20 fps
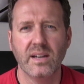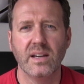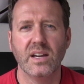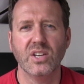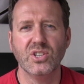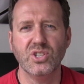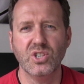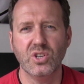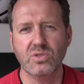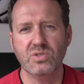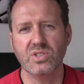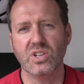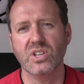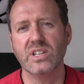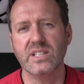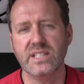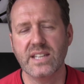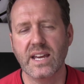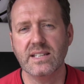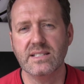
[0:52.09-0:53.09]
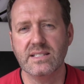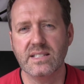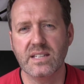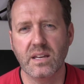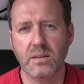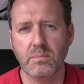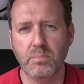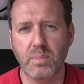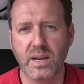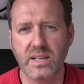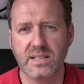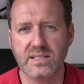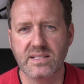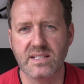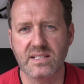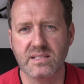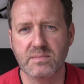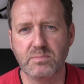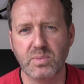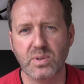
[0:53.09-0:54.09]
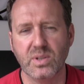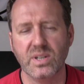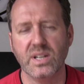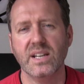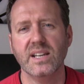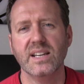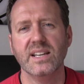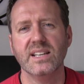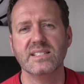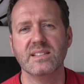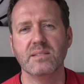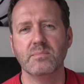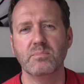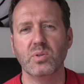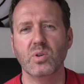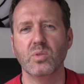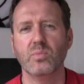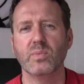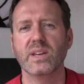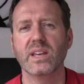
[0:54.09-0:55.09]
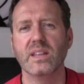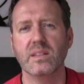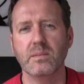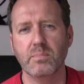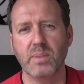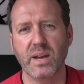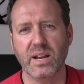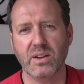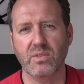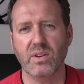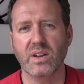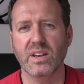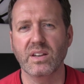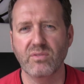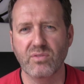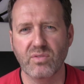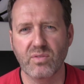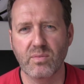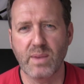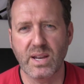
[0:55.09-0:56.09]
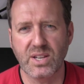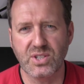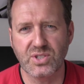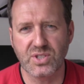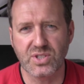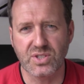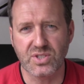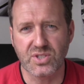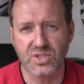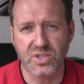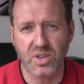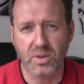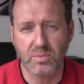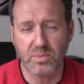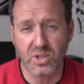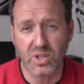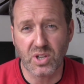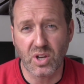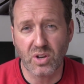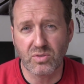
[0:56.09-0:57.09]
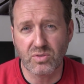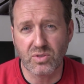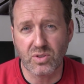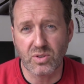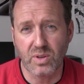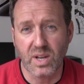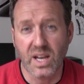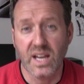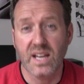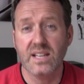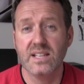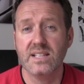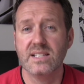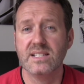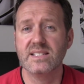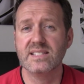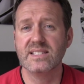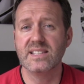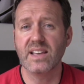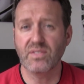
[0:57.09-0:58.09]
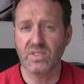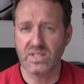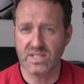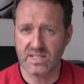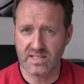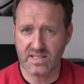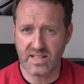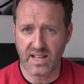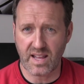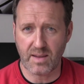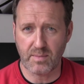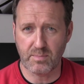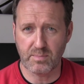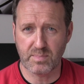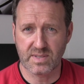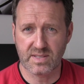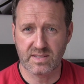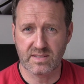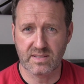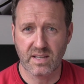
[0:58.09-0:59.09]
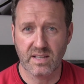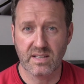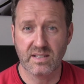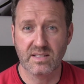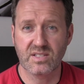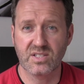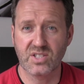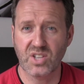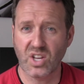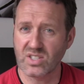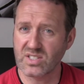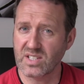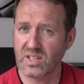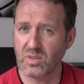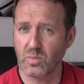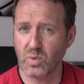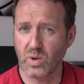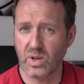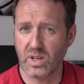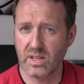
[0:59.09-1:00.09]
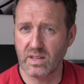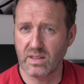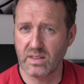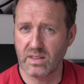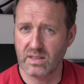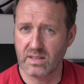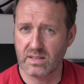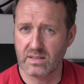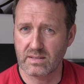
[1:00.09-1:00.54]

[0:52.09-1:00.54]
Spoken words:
and use on a day-to-day basis, but it's important we get the background information. So I'm going to go through 7 steps, starting with